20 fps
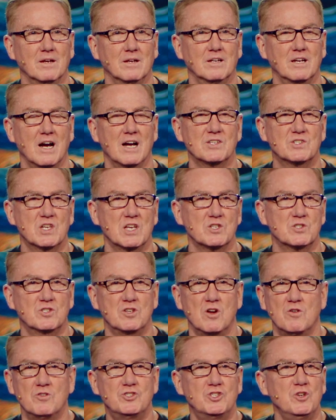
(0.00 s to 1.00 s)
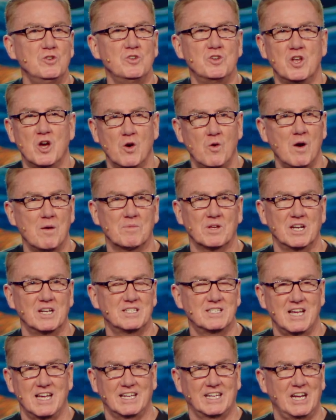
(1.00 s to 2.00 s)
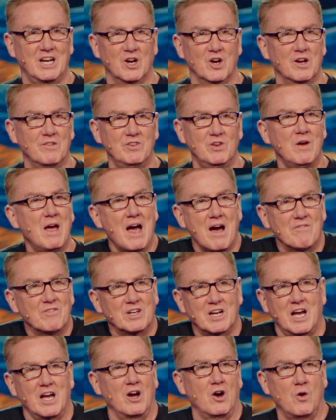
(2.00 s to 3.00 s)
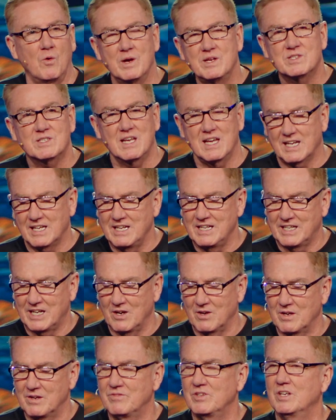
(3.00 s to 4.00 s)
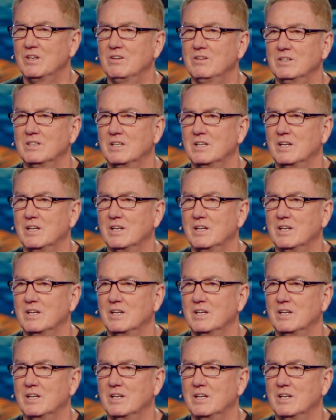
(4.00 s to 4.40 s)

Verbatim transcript: God says, don't you know I'm going to take care of you? Haven't I always taken care of you?